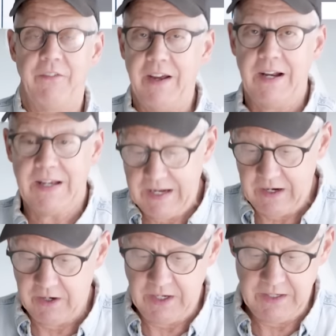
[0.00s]
If I had a
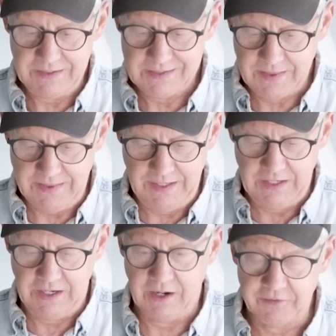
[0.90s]
carrot, it's thin
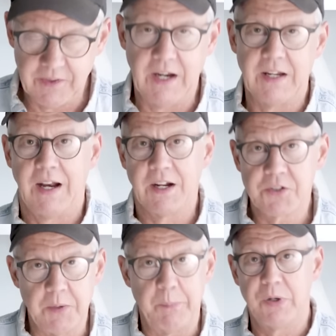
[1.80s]
enough that I could
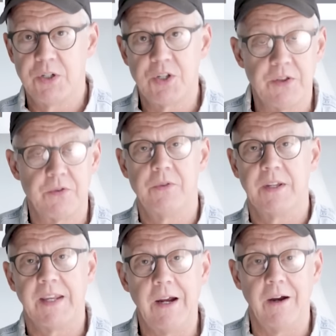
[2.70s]
actually push it through the
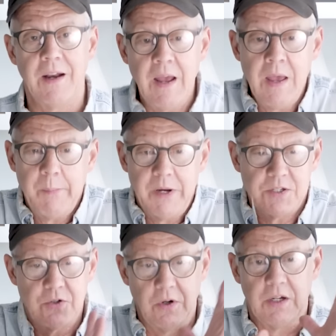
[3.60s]
carrot, but
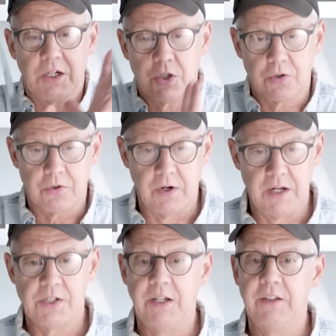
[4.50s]
it's sort of
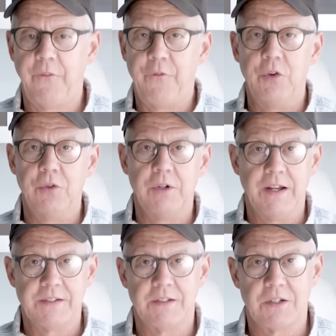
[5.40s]
crushing the food
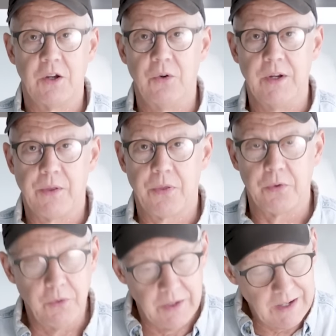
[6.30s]
as it's going
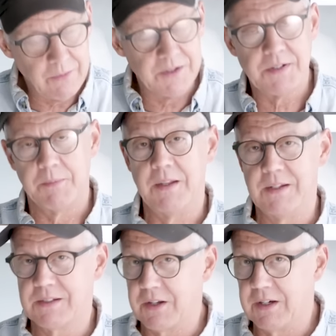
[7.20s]
through, and I want something
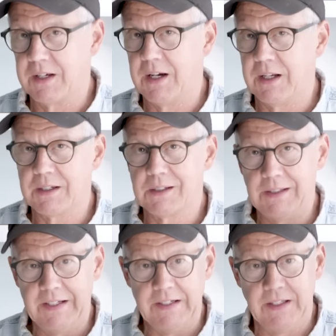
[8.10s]
that's going to cut
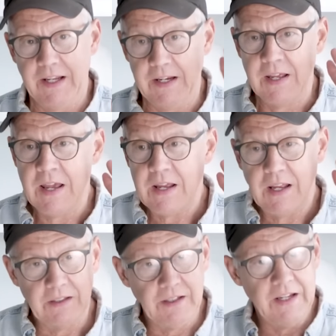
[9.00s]
cleanly
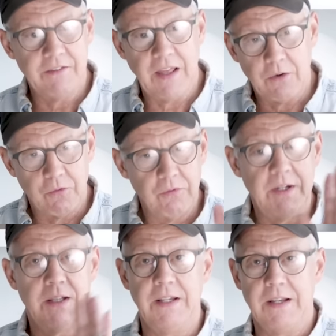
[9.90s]
and leave that
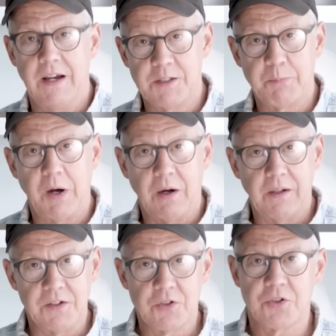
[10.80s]
really nice
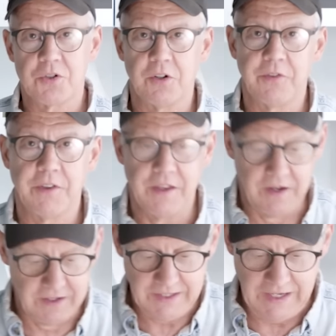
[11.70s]
polished surface
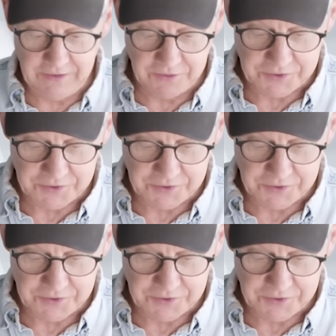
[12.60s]
on either